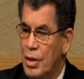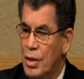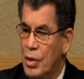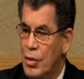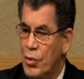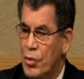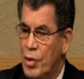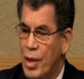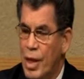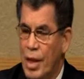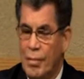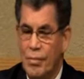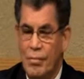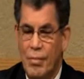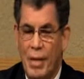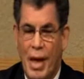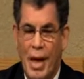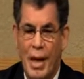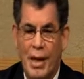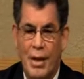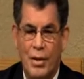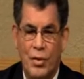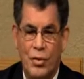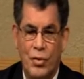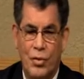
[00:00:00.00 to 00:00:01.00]
ran
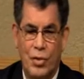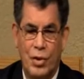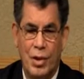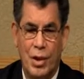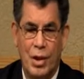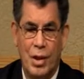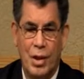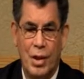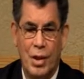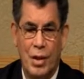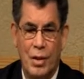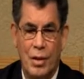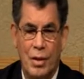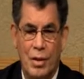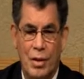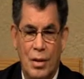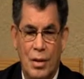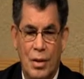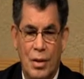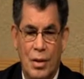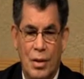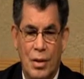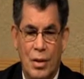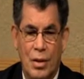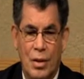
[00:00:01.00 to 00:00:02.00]
back inside,
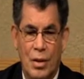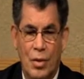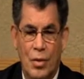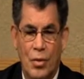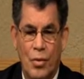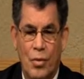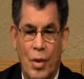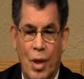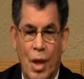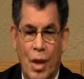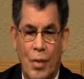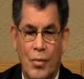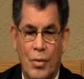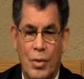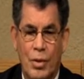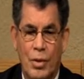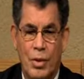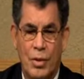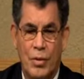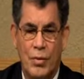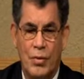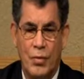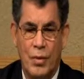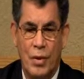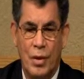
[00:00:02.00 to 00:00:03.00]
grabbed what
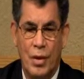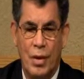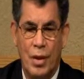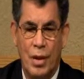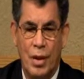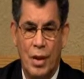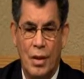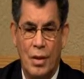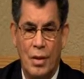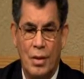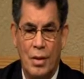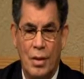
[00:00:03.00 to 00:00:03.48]
she forgot,